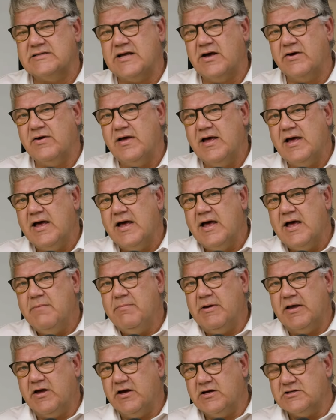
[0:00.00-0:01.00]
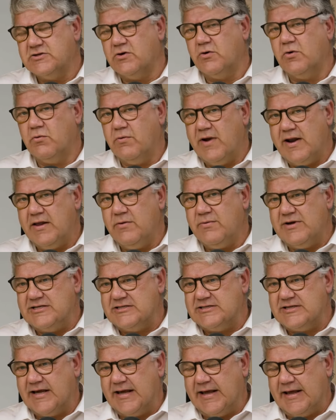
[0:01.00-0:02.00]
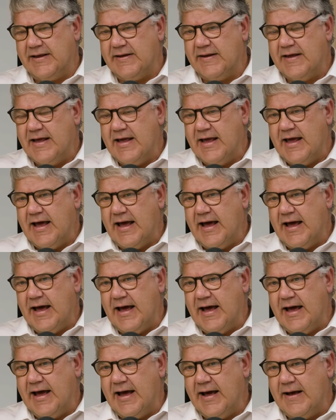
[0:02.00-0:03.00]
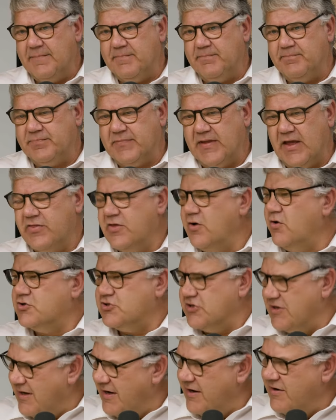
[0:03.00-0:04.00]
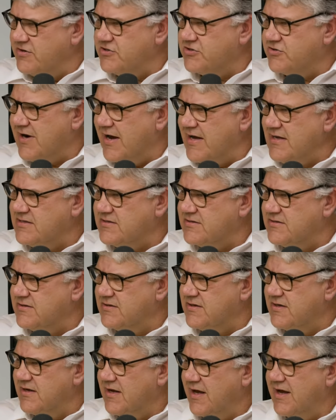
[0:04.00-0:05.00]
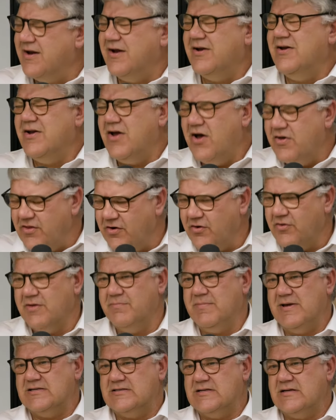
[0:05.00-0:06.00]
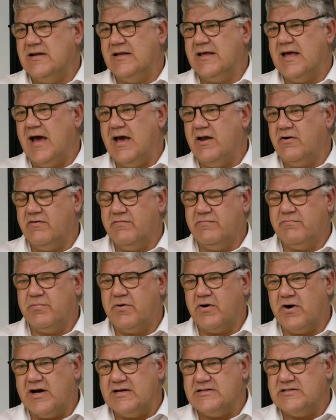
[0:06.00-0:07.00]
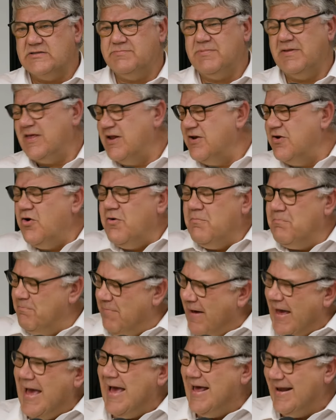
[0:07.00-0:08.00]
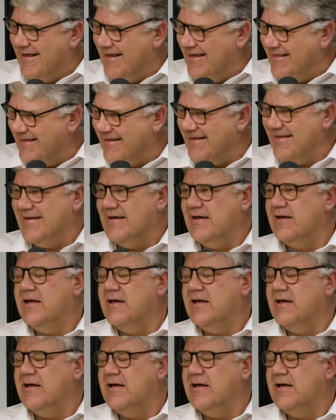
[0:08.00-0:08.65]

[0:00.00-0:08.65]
So because already we're seeing, the auction clearance rates, and I know they're not the best indicator of prices, but they're not bad either.